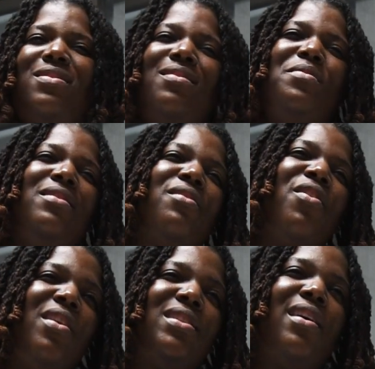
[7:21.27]

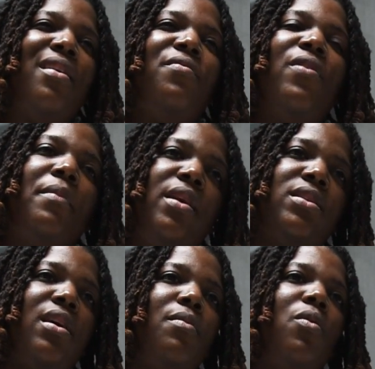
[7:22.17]
early start, family
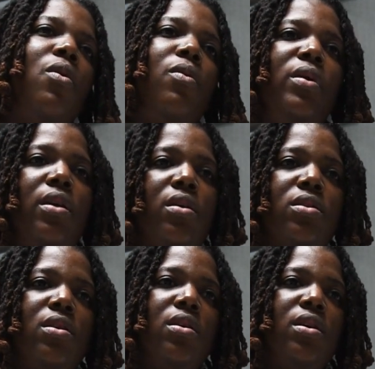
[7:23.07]
time, or
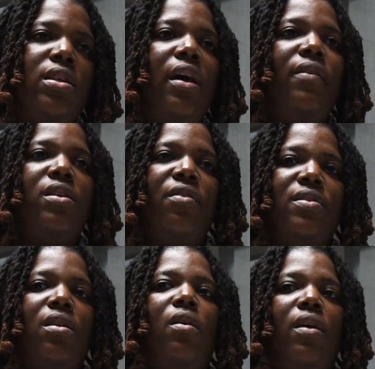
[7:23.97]
weekends. So you have to
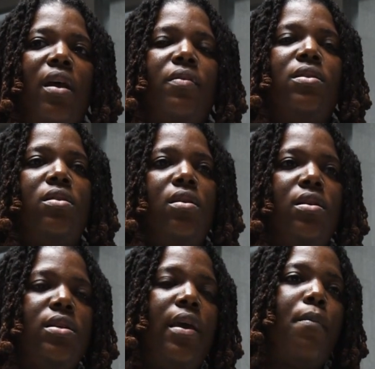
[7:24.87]
sacrifice a lot of that
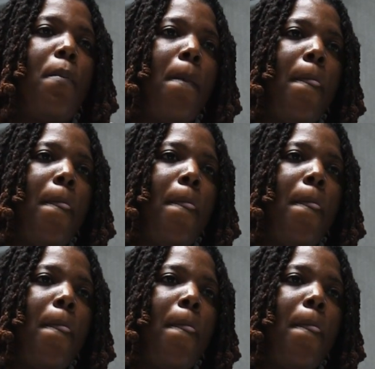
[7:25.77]
time.